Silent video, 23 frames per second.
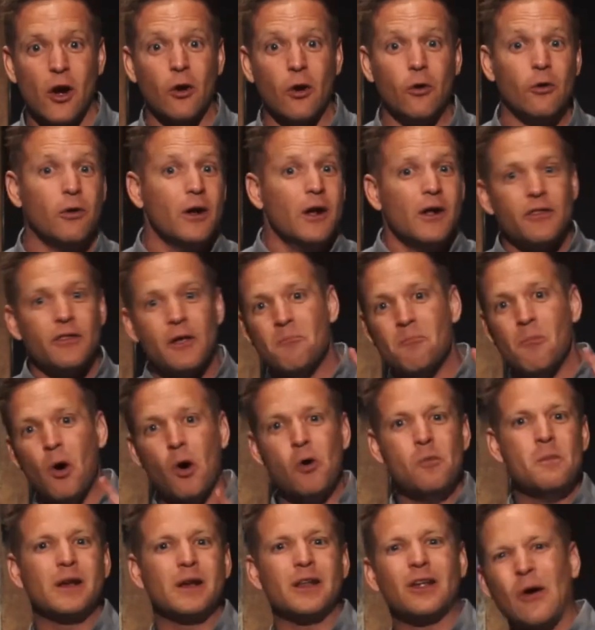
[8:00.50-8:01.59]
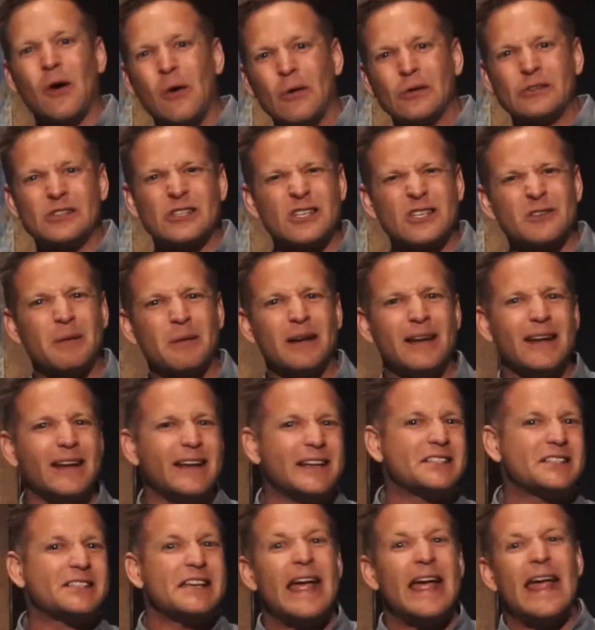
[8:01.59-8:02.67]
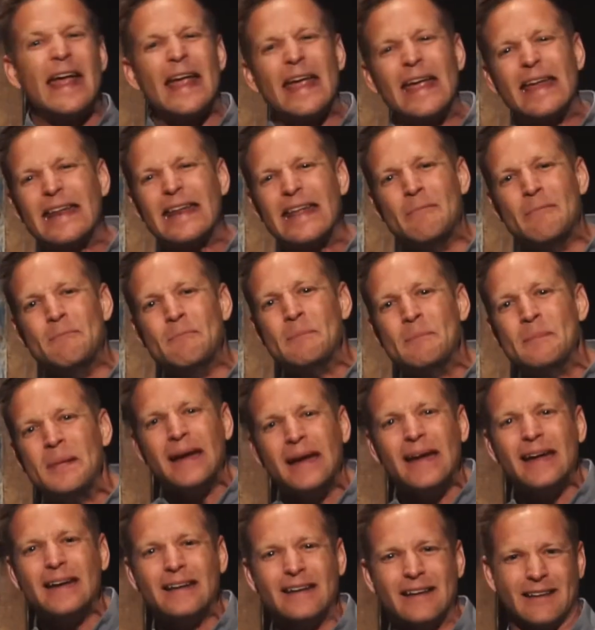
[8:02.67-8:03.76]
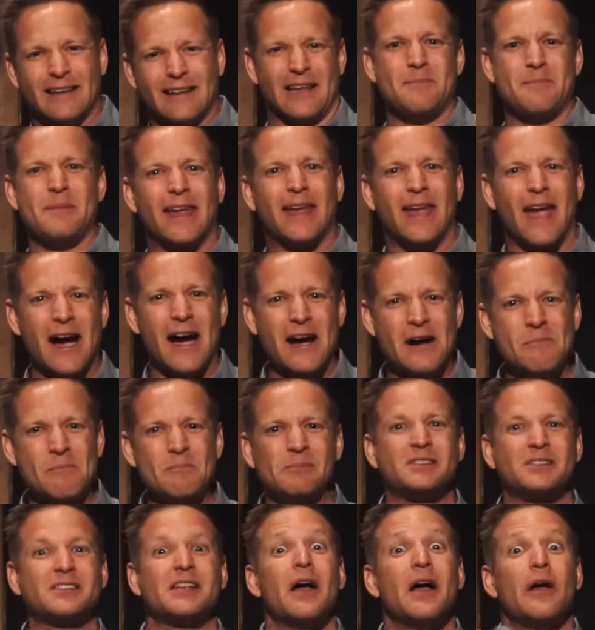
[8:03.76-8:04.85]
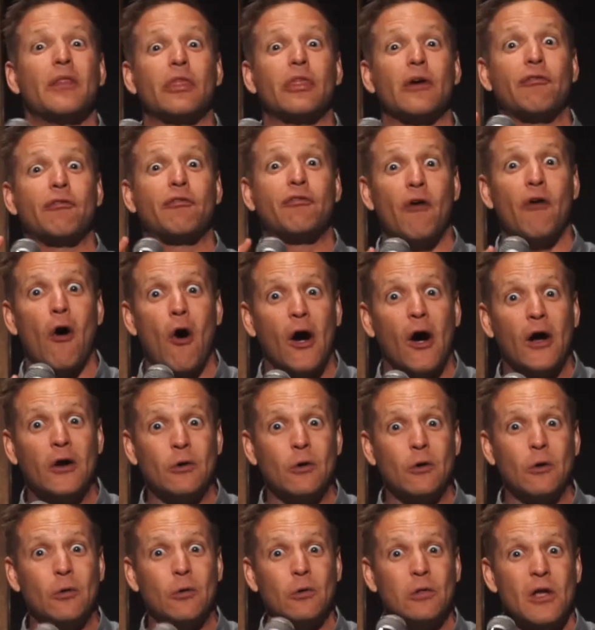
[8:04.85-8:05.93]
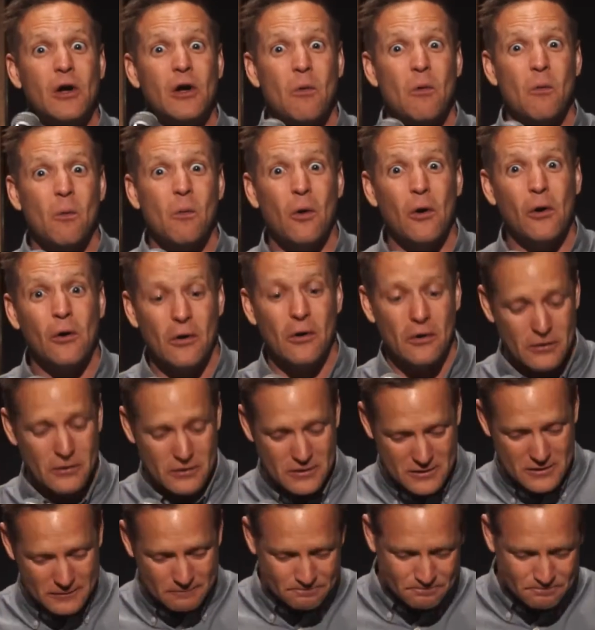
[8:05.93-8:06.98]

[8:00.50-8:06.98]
no. The moment God speaks, it immediately becomes the final word.